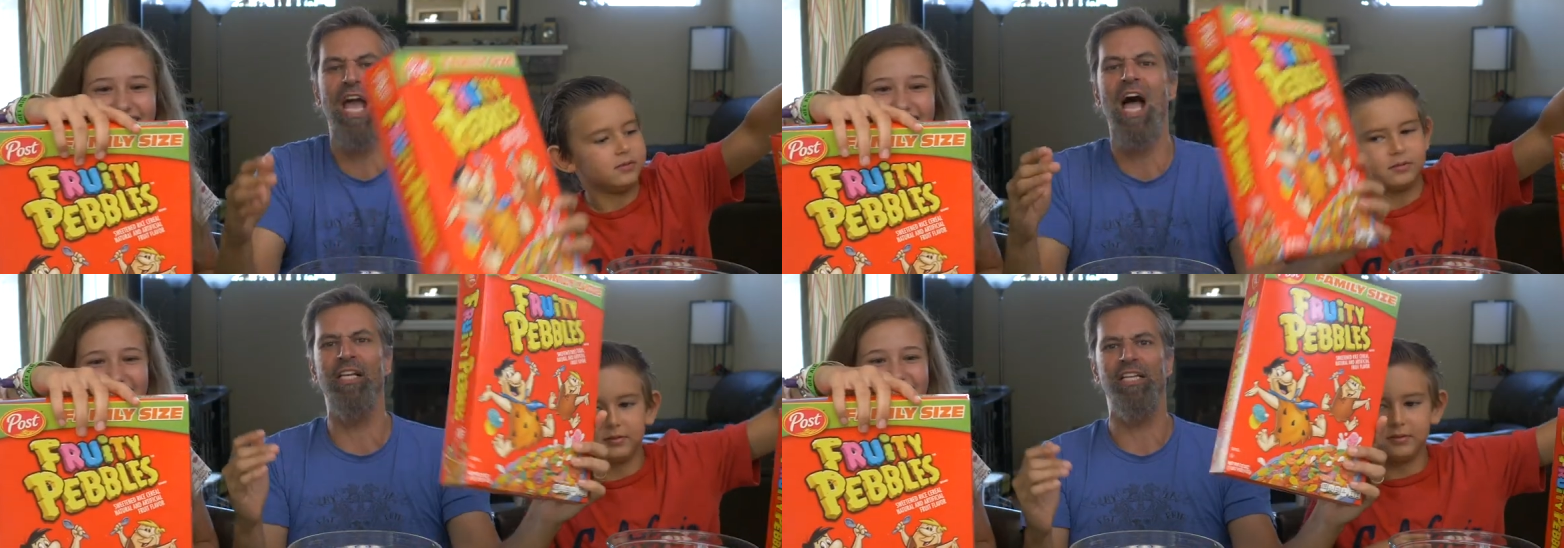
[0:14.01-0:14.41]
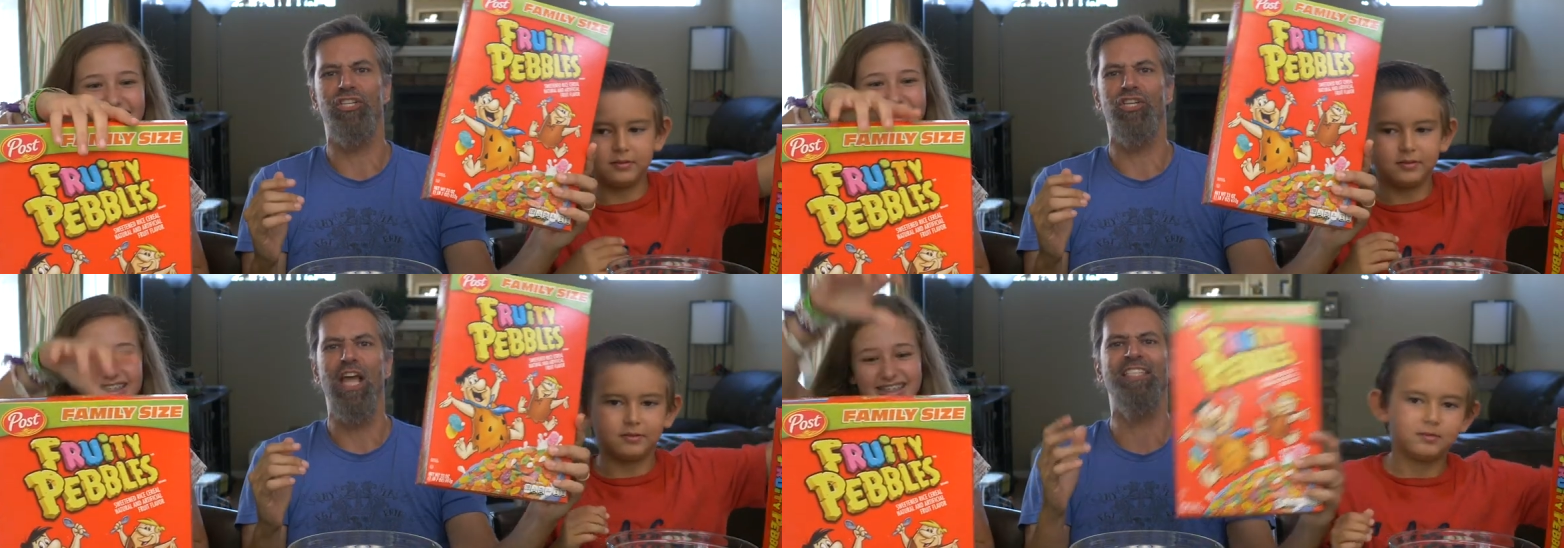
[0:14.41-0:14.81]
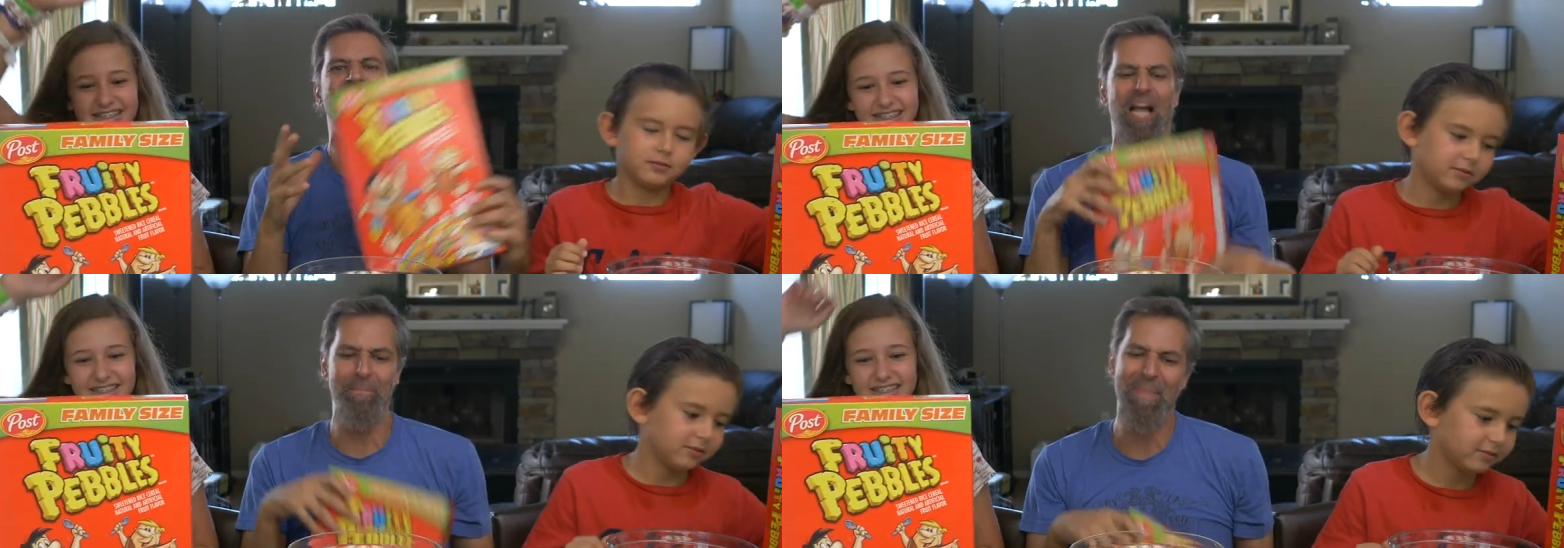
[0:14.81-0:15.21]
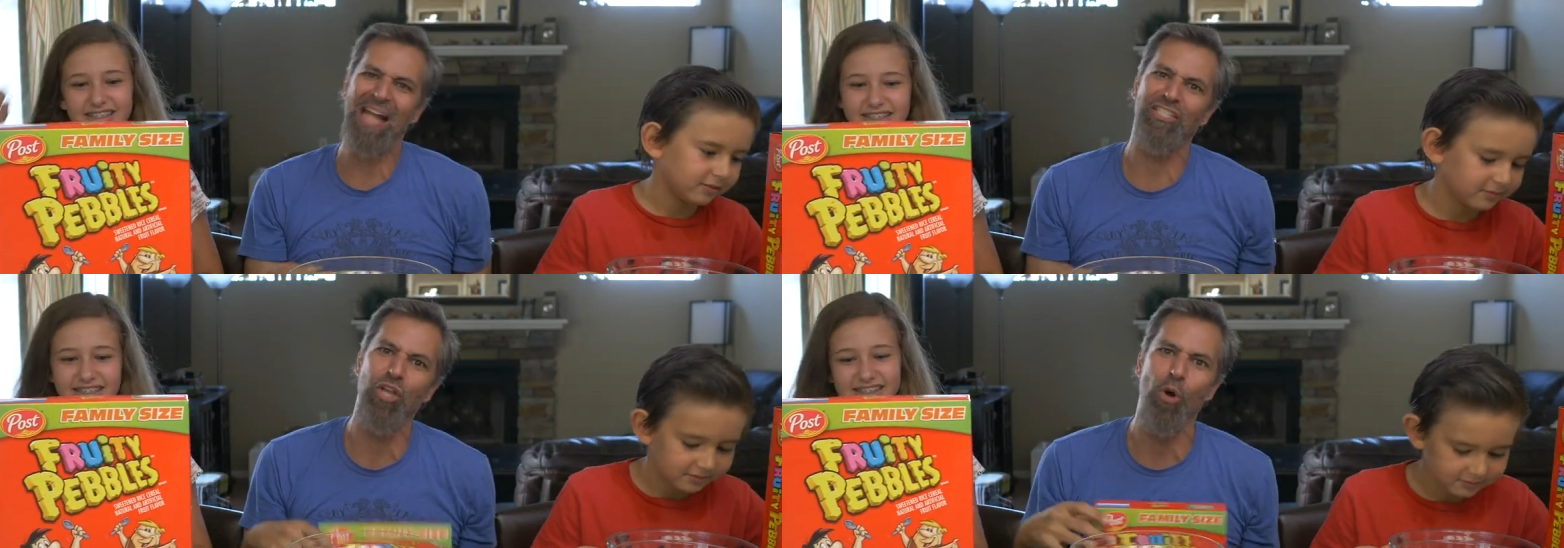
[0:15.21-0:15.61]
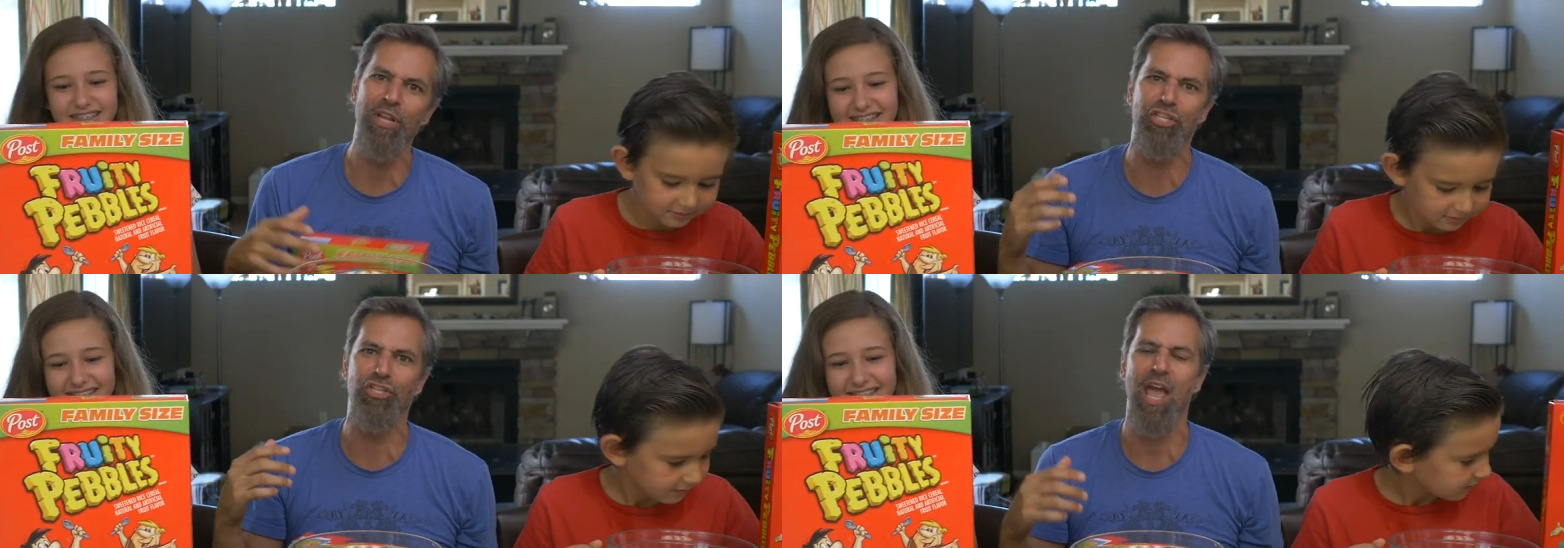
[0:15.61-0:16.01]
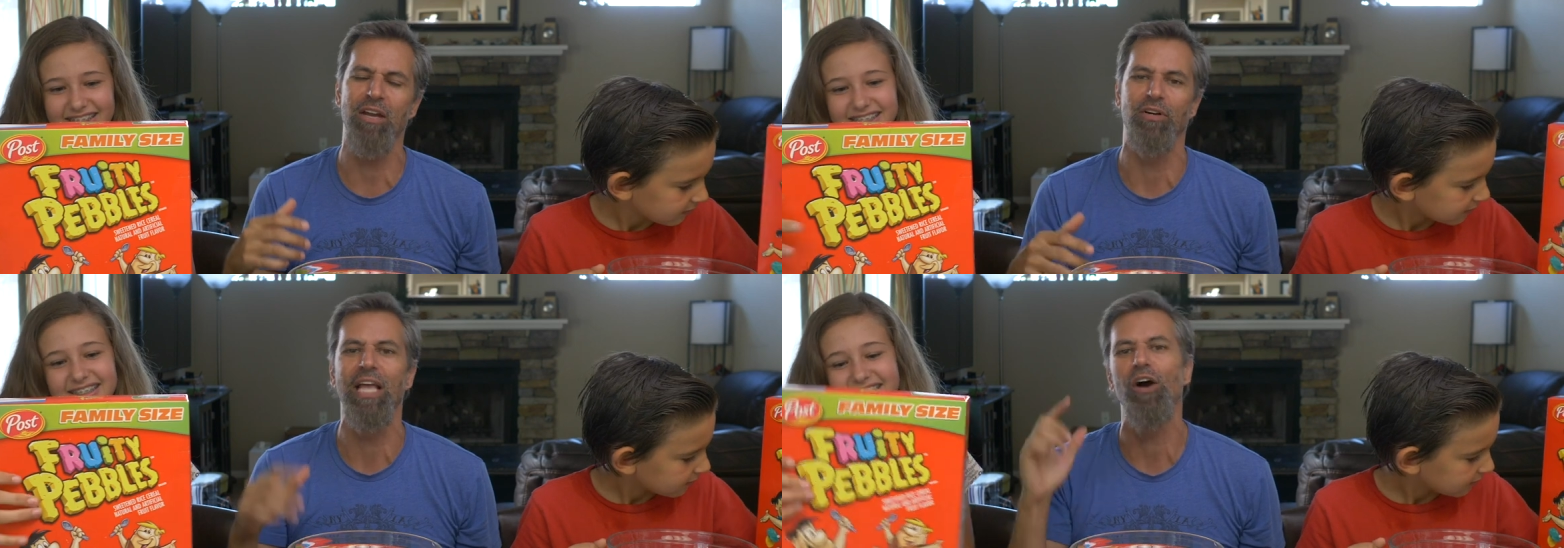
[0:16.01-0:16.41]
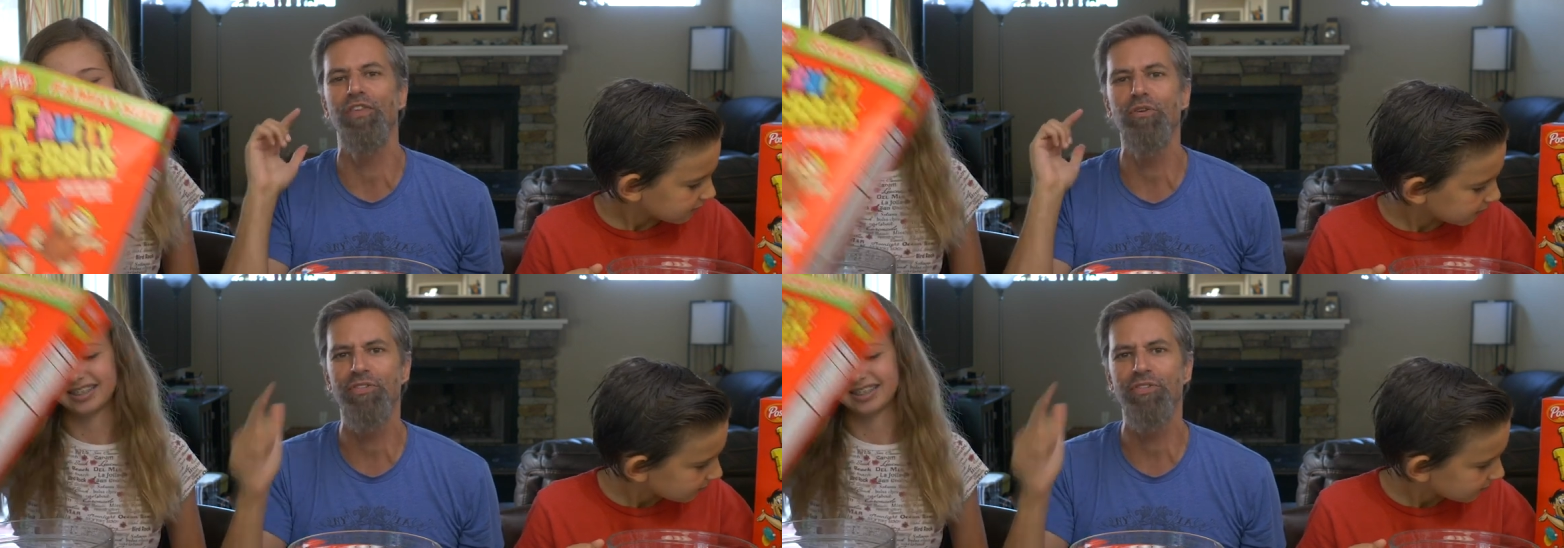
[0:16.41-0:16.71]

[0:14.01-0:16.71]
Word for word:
Speaker 1: Challenge as seen on Matt Stonie's channel. Now, if